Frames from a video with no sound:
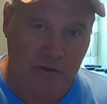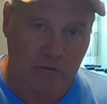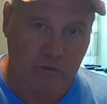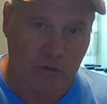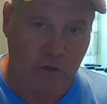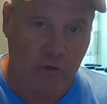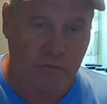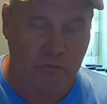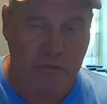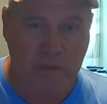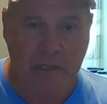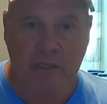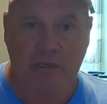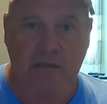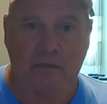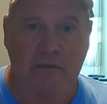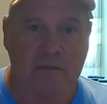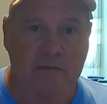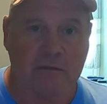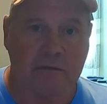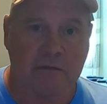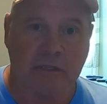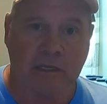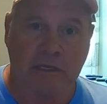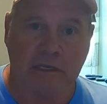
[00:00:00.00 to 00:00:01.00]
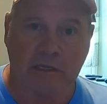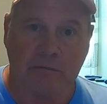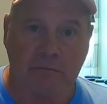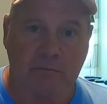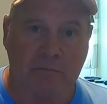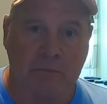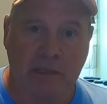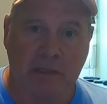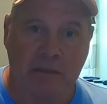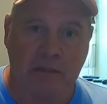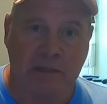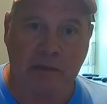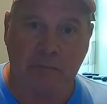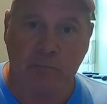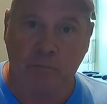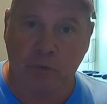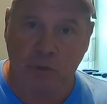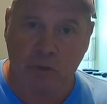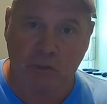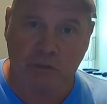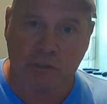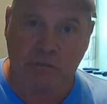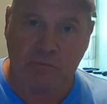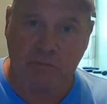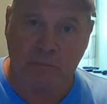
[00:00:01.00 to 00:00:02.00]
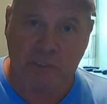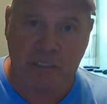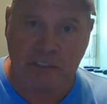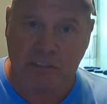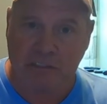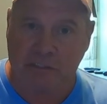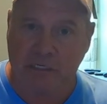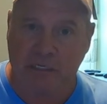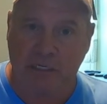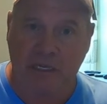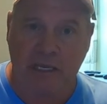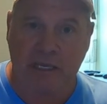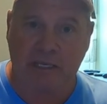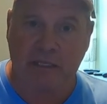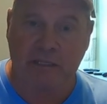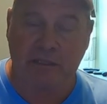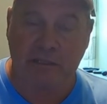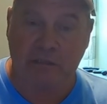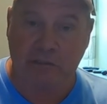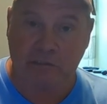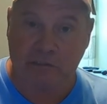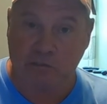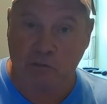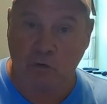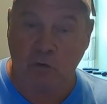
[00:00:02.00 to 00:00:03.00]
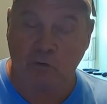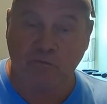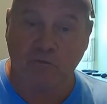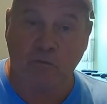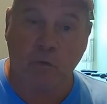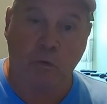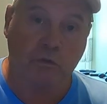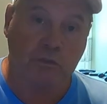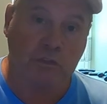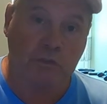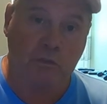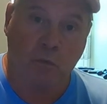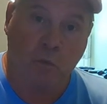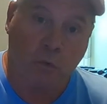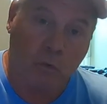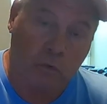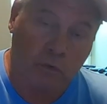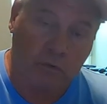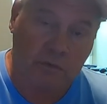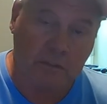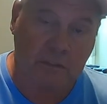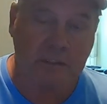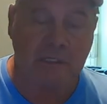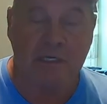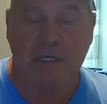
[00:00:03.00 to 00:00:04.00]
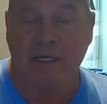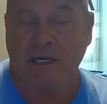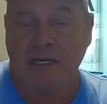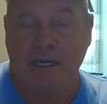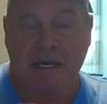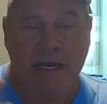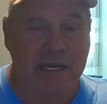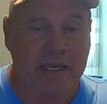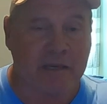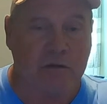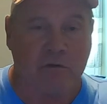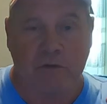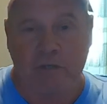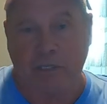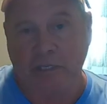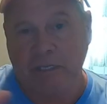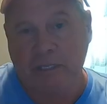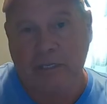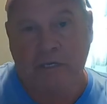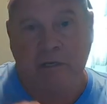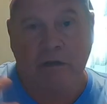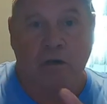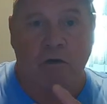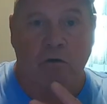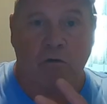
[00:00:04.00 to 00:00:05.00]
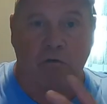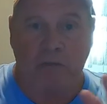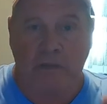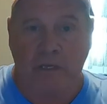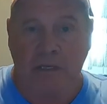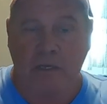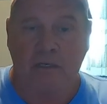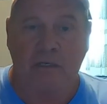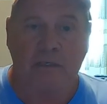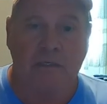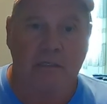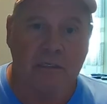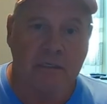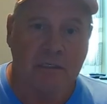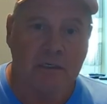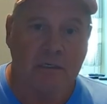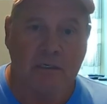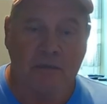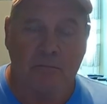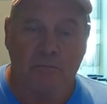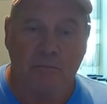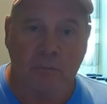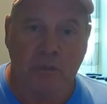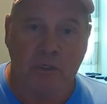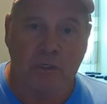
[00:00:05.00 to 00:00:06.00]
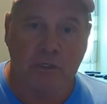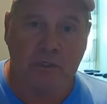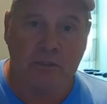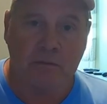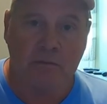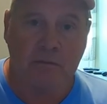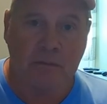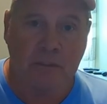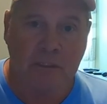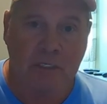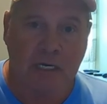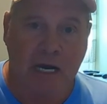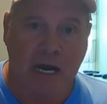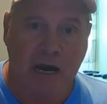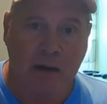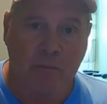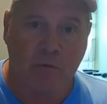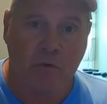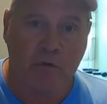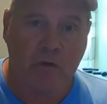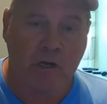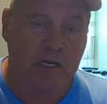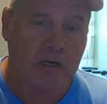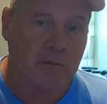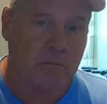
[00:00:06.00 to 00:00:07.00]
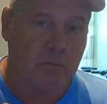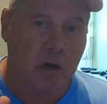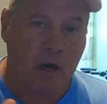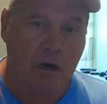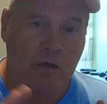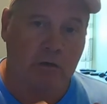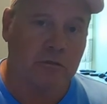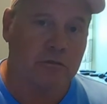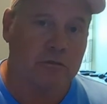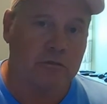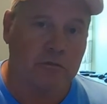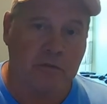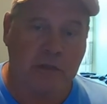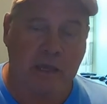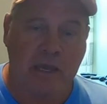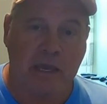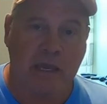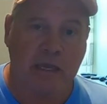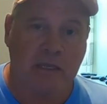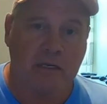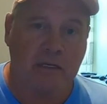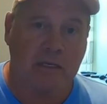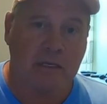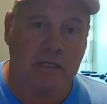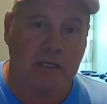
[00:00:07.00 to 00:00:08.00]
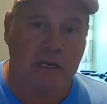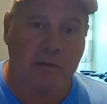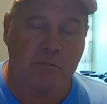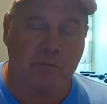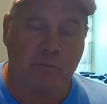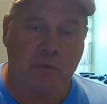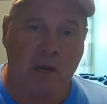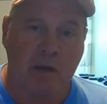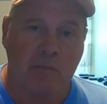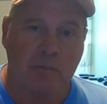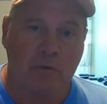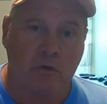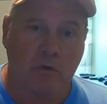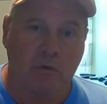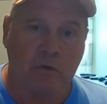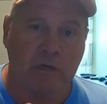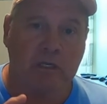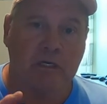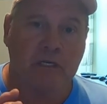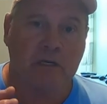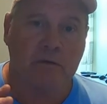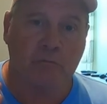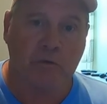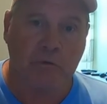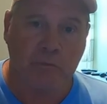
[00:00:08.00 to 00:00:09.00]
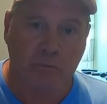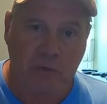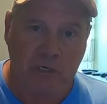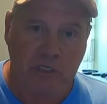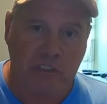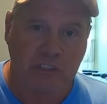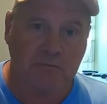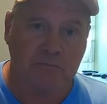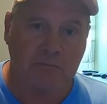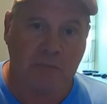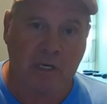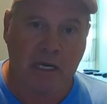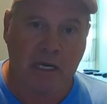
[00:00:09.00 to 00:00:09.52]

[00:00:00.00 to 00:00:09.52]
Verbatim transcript: don't know if that they that, that bulletin means that hey, that it's going to void your warranty. I ain't gonna get into all that, but I'm gonna kind of monitor that, and I'm probably gonna end up replacing